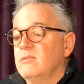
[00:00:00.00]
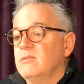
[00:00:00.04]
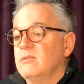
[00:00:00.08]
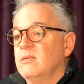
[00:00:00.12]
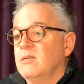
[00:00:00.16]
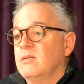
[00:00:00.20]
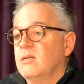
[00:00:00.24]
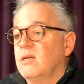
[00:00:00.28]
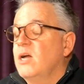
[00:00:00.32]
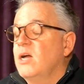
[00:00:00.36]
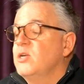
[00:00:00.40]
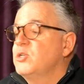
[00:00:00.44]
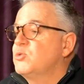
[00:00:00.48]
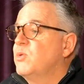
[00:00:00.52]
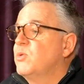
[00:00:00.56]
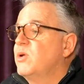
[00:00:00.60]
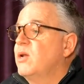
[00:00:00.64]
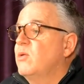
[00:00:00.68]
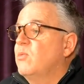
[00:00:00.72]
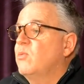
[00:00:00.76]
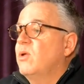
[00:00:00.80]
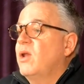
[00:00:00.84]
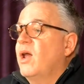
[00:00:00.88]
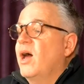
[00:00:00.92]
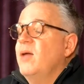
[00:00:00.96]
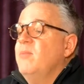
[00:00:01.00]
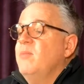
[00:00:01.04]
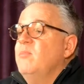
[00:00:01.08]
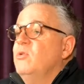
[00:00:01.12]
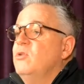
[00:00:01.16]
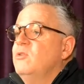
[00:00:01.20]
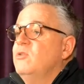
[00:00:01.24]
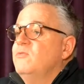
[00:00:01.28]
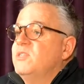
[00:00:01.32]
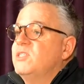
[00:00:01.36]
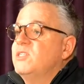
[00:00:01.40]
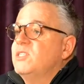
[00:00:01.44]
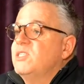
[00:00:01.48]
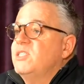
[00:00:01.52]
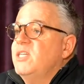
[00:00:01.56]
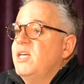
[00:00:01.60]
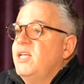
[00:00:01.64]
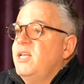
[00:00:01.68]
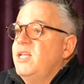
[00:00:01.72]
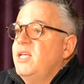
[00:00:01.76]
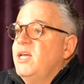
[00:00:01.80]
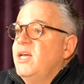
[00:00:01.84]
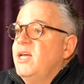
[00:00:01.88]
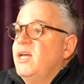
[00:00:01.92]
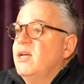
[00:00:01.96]
Gosh, when I moved to San
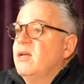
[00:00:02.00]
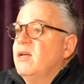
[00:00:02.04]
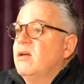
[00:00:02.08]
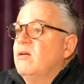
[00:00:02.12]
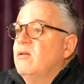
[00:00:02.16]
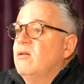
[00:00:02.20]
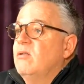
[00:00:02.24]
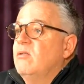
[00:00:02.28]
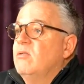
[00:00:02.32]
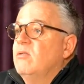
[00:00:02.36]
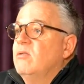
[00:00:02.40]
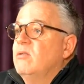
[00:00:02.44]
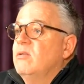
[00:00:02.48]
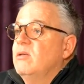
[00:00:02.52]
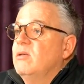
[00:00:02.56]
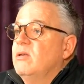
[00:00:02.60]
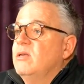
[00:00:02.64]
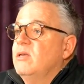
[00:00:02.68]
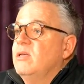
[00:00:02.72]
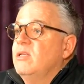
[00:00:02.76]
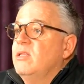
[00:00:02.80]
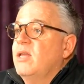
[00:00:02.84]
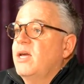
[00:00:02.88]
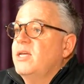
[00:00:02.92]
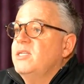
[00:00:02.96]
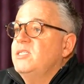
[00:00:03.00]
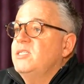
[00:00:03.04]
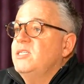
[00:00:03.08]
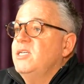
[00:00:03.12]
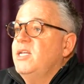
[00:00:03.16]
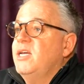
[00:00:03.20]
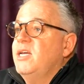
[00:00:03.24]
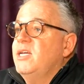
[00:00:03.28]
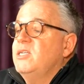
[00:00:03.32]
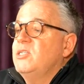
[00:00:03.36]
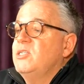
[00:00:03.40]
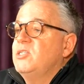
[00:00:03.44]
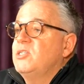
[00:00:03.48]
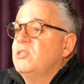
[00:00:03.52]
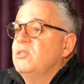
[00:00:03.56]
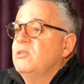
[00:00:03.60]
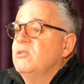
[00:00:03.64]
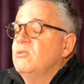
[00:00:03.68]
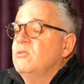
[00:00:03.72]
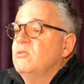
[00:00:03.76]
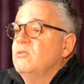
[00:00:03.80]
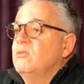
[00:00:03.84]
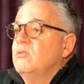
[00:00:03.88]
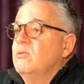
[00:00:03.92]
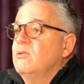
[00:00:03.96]
Diego in
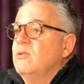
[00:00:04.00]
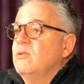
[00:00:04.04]
1982,